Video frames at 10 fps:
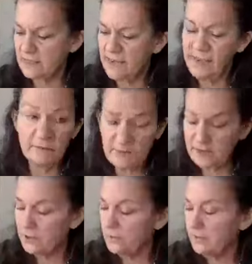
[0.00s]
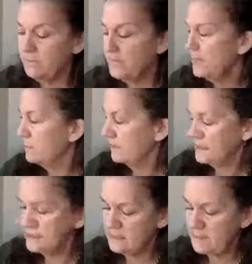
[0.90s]
I have a bigger one,
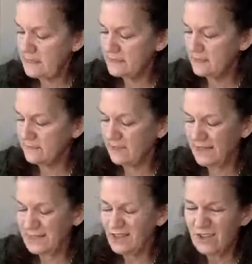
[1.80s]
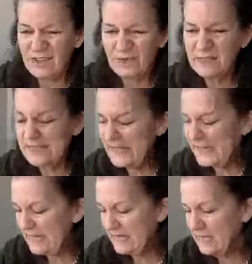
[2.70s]
but this is base level. It's all you really
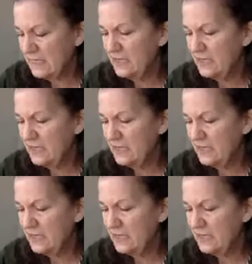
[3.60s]
need.